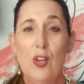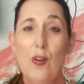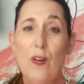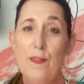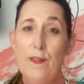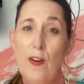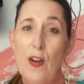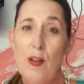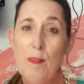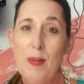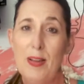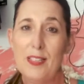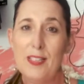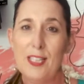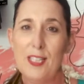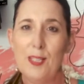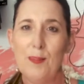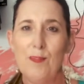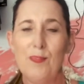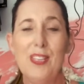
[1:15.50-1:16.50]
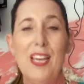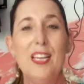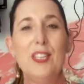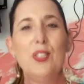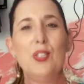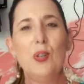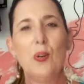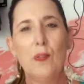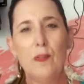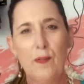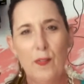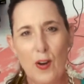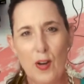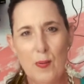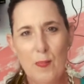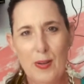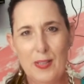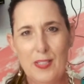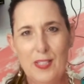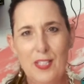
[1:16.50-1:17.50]
Your phone message. Yes, your
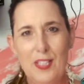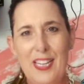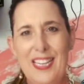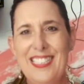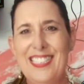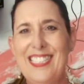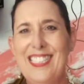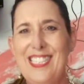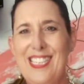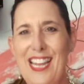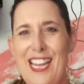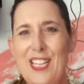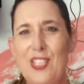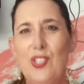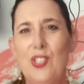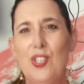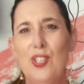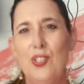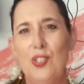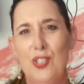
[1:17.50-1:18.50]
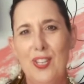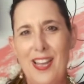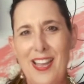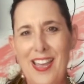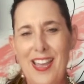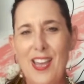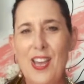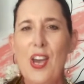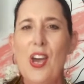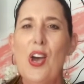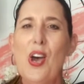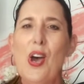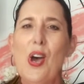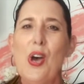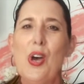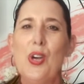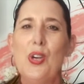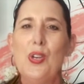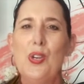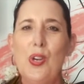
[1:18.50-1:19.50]
phone message is a chance to share.
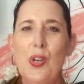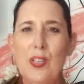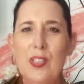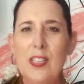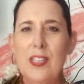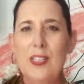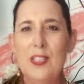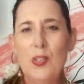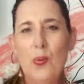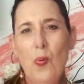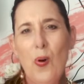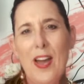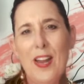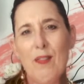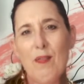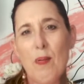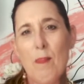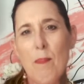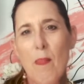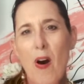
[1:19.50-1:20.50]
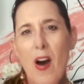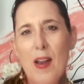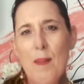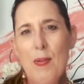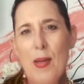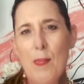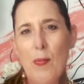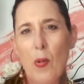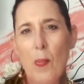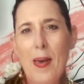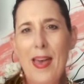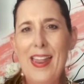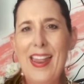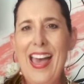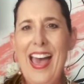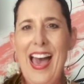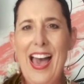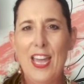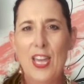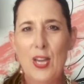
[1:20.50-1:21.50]
Use it as a way to remind people about
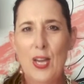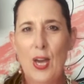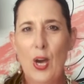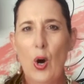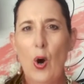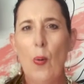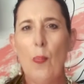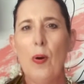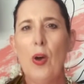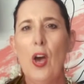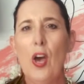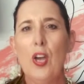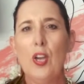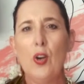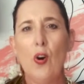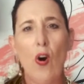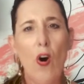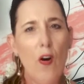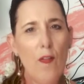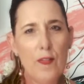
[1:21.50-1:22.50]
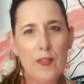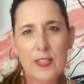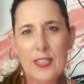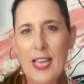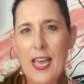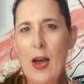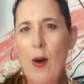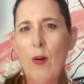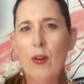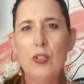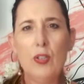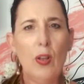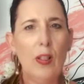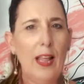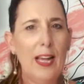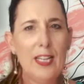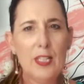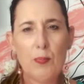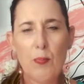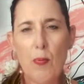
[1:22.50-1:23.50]
how you help, your office hours, your
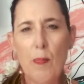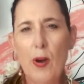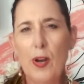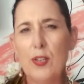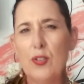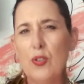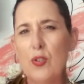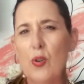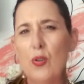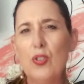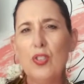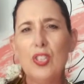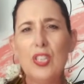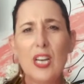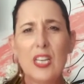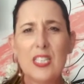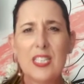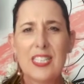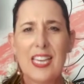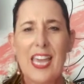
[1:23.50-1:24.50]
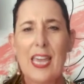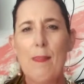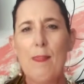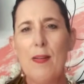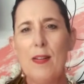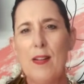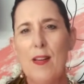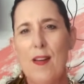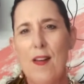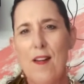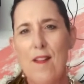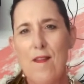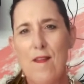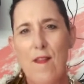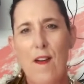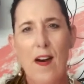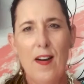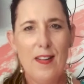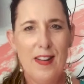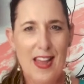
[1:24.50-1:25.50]
latest promotion, or just keep it
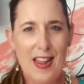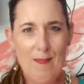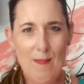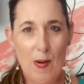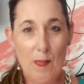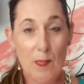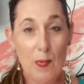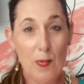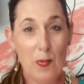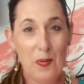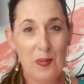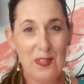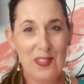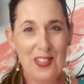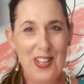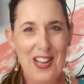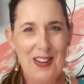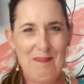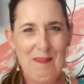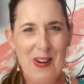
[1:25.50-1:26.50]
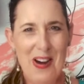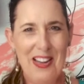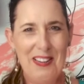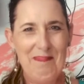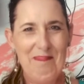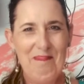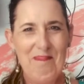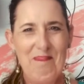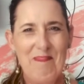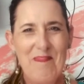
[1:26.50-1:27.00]
fun and memorable, like mine.